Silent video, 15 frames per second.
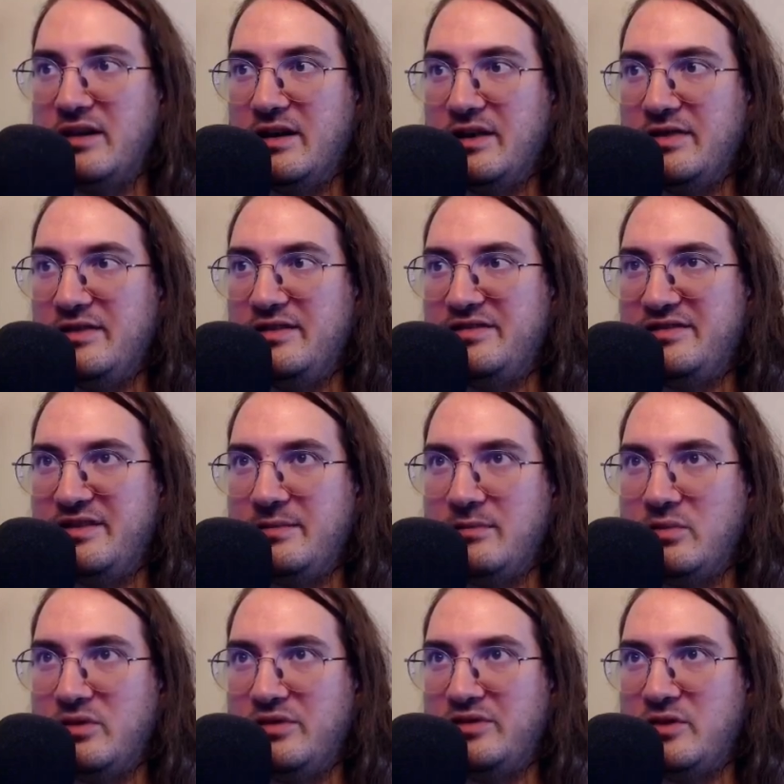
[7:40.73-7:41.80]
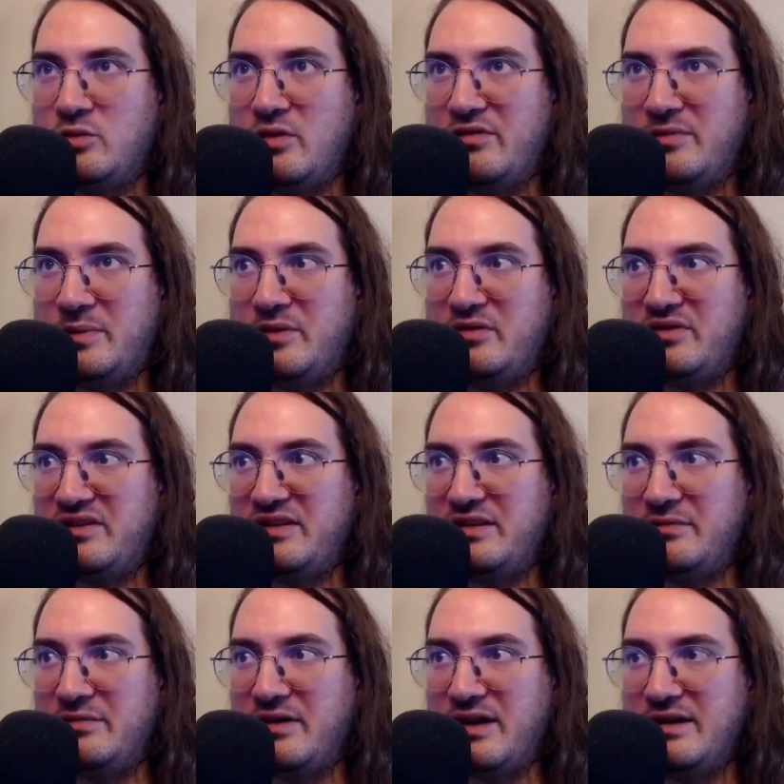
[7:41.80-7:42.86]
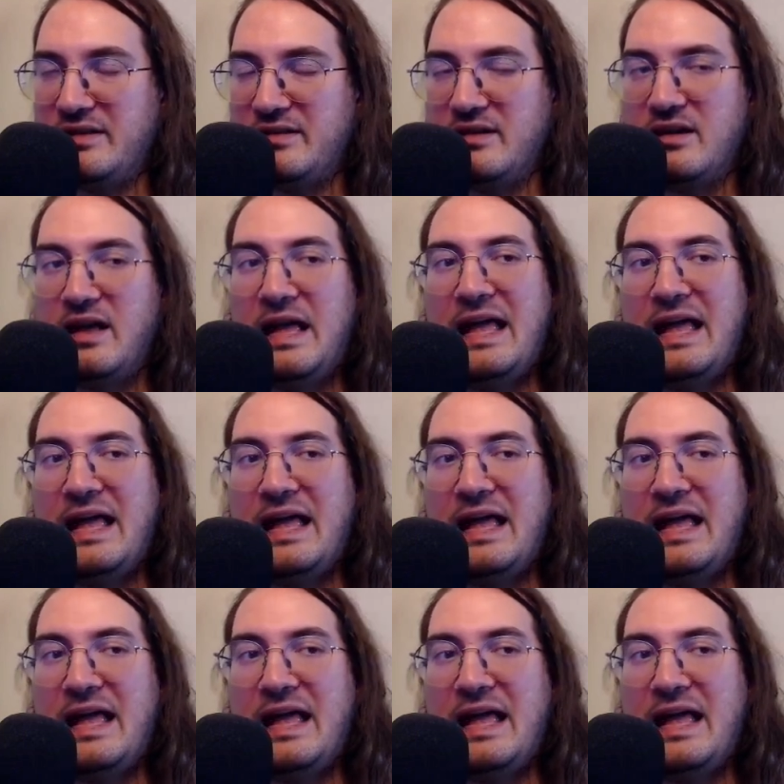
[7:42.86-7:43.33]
these symbols that we have previously defined,